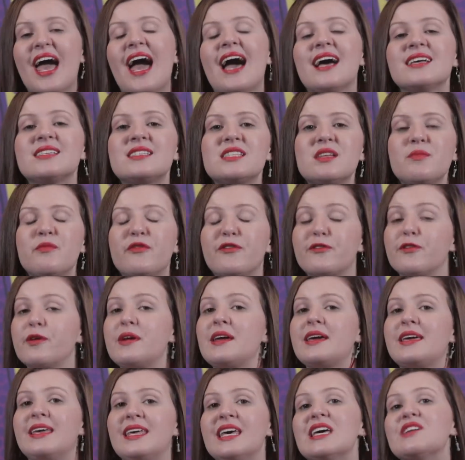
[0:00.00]
ask them for
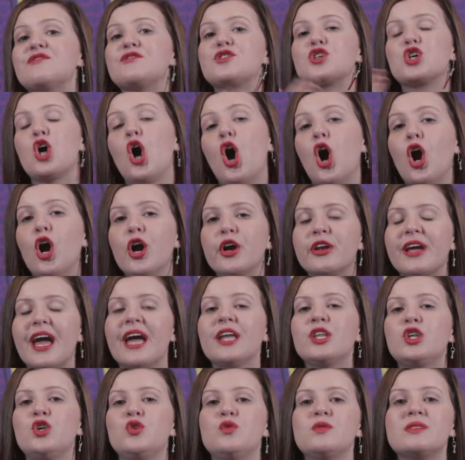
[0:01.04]
a gift card
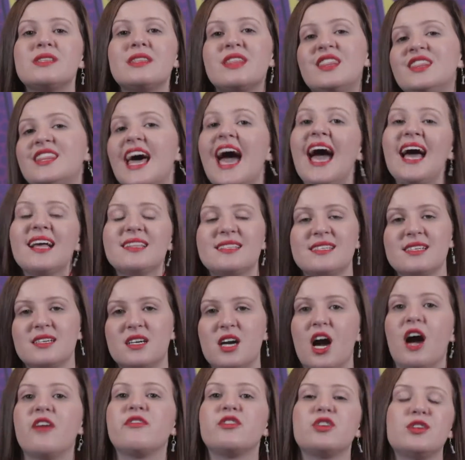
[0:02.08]
and use that to
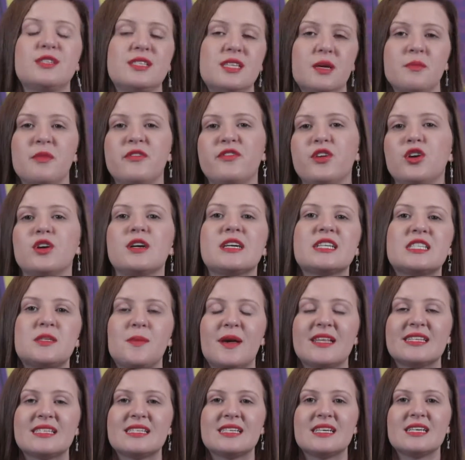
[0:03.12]
cover some of your
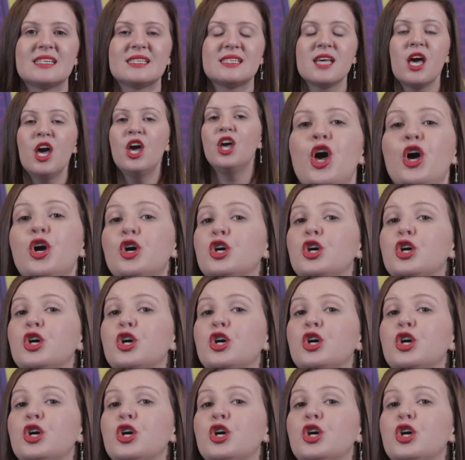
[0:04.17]
expenses.